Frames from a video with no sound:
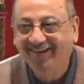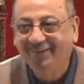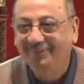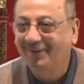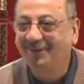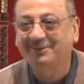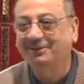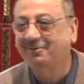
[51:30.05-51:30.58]

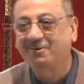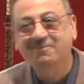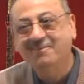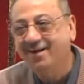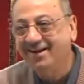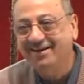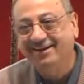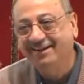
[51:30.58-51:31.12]
Because our
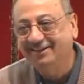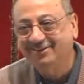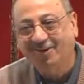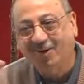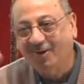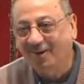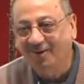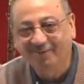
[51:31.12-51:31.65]
mind is
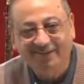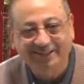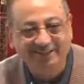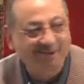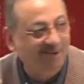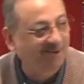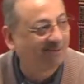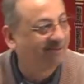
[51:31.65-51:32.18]

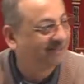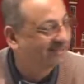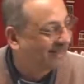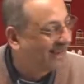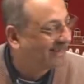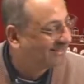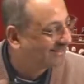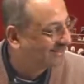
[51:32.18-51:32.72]
always
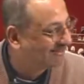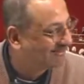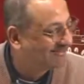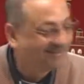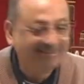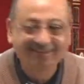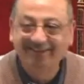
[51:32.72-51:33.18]
active.